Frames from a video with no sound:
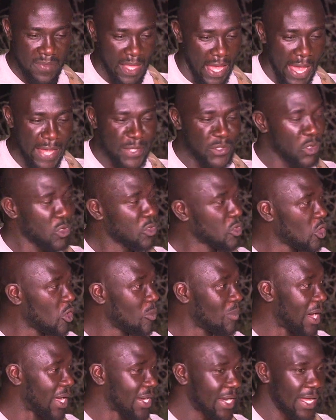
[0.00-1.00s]
I don't know,
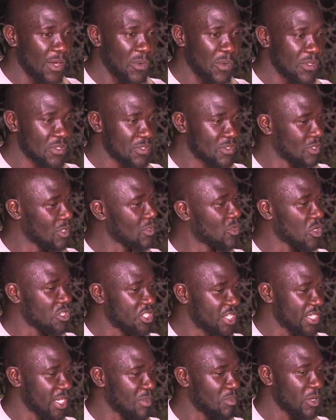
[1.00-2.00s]
man. I was not
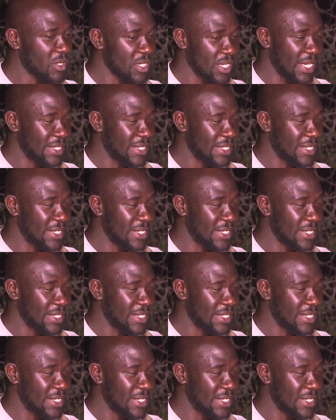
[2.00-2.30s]
conscious about it